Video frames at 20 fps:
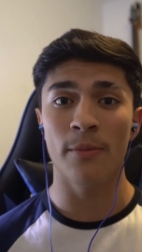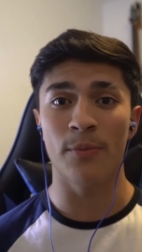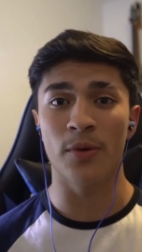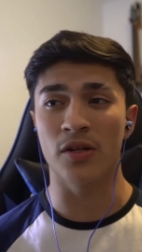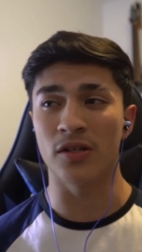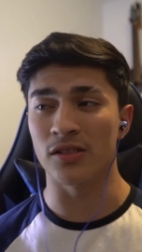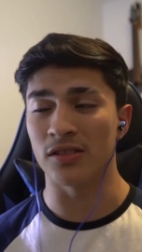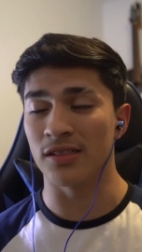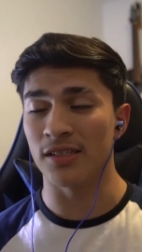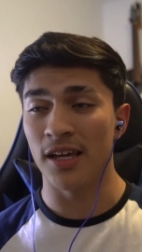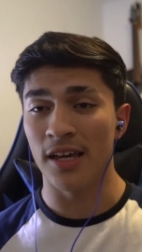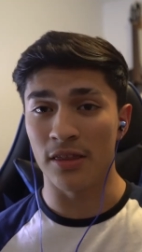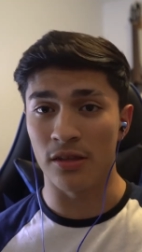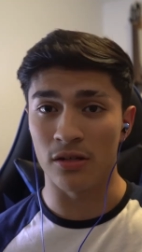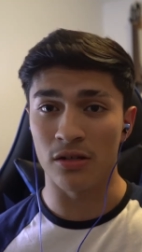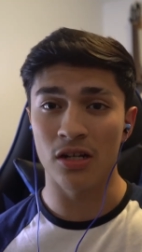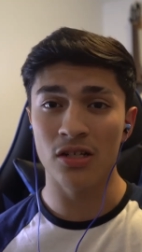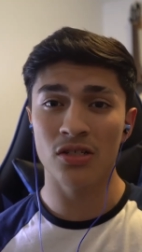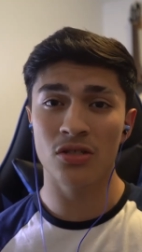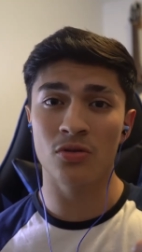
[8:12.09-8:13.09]
because
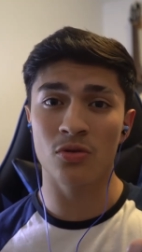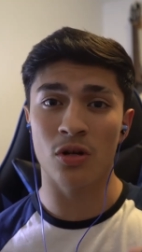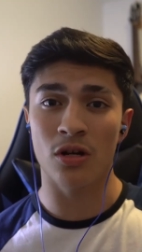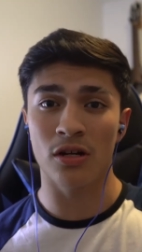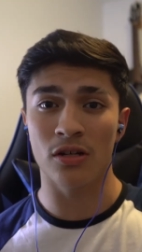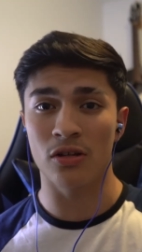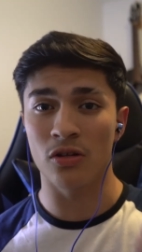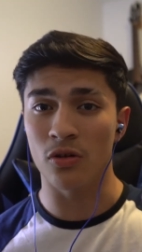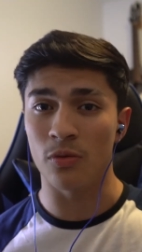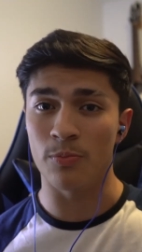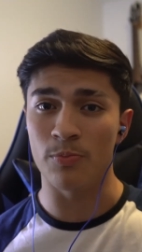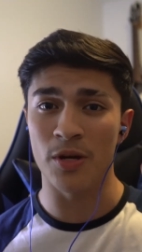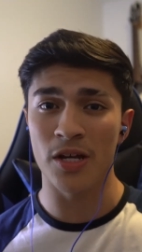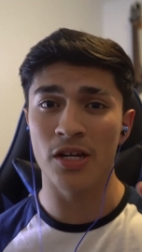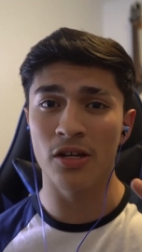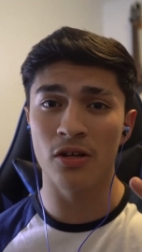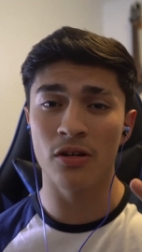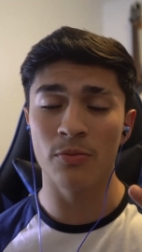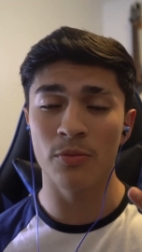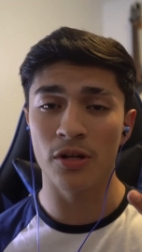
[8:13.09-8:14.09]
they're not strong, they don't
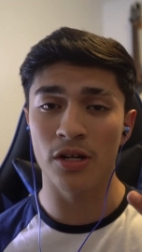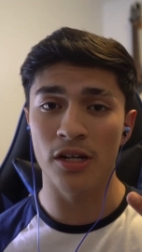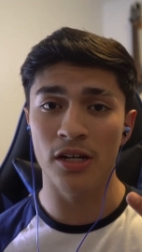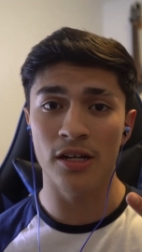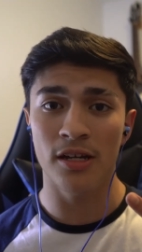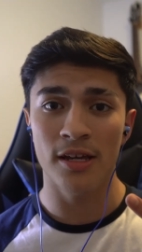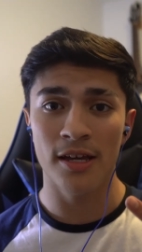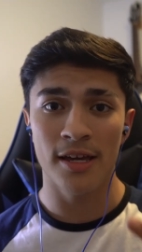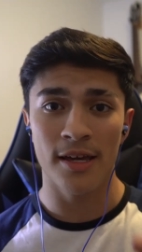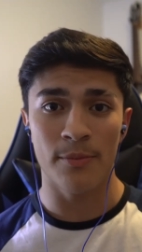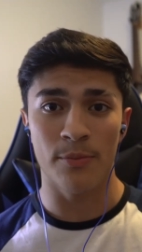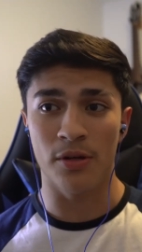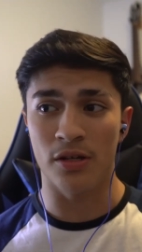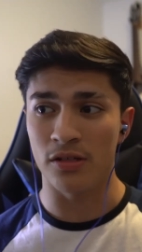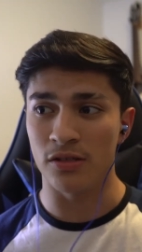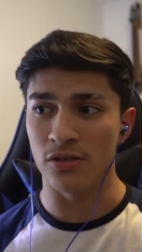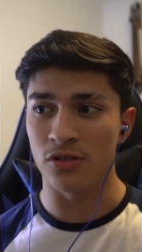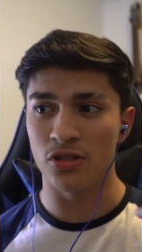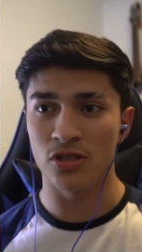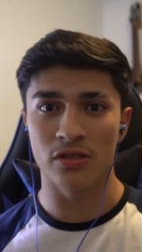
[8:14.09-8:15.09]
make good money
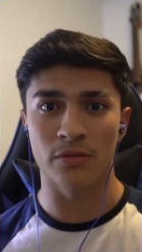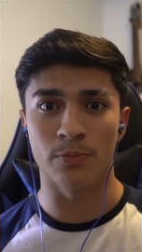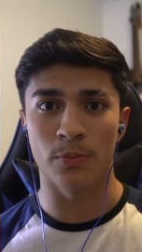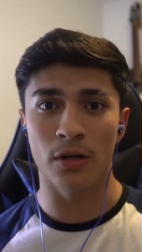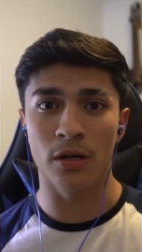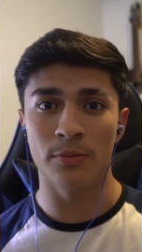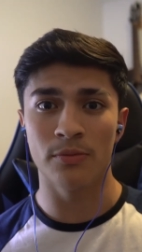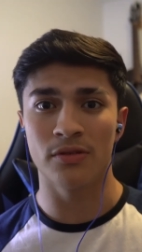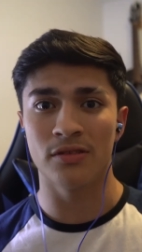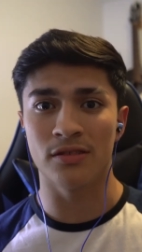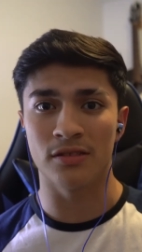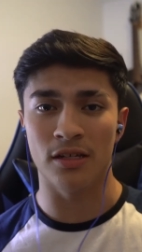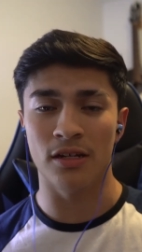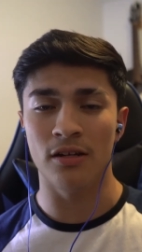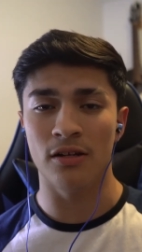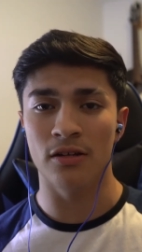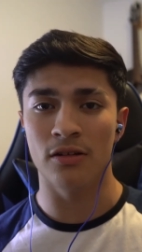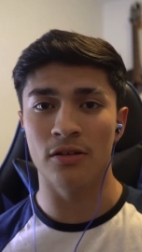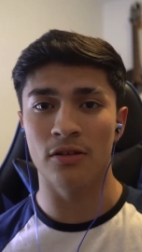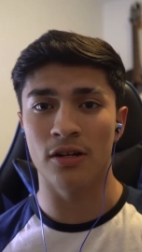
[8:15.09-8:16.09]
because they're just bums
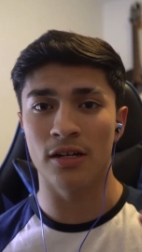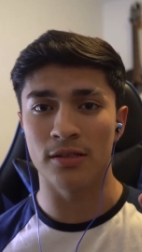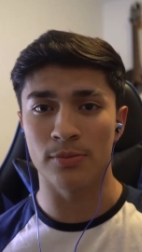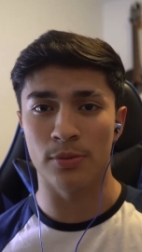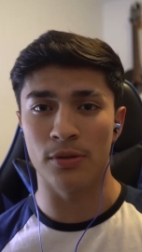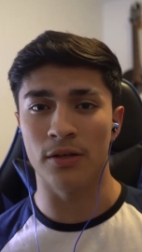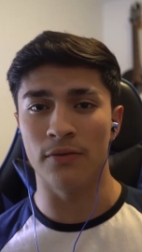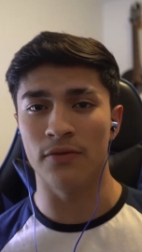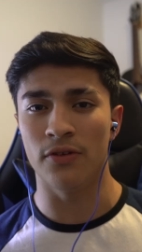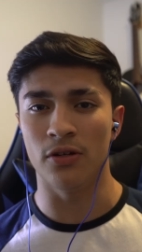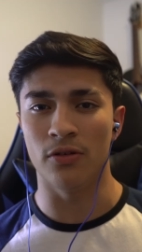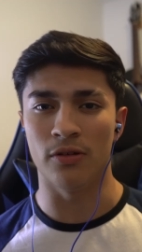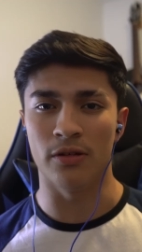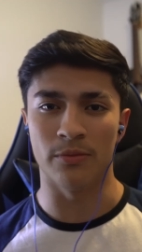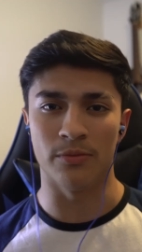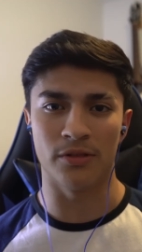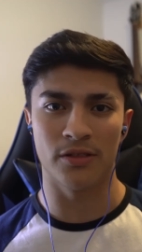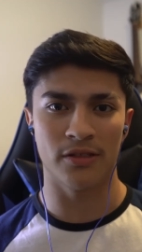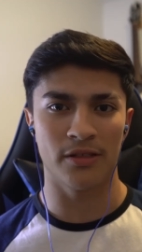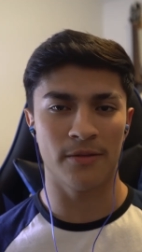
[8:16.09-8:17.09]
sitting on their ass playing video
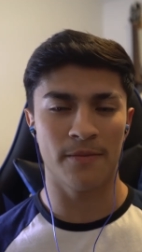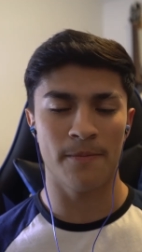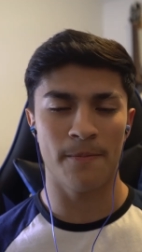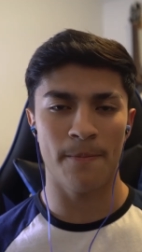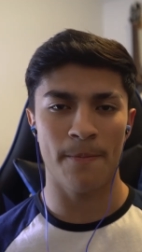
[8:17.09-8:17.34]
games.